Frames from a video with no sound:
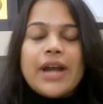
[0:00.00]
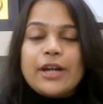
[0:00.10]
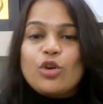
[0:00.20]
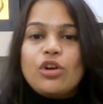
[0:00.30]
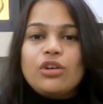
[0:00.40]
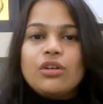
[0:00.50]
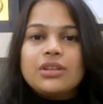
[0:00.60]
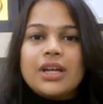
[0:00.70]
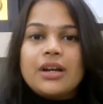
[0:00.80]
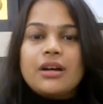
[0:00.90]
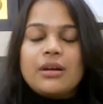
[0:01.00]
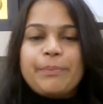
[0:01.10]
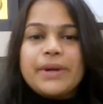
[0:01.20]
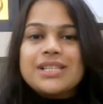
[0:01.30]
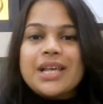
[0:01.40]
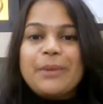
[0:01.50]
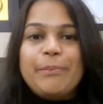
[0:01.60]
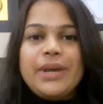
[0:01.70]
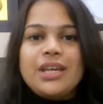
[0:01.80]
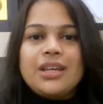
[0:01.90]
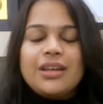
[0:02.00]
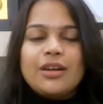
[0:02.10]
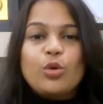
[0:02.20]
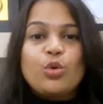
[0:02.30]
I told no the person B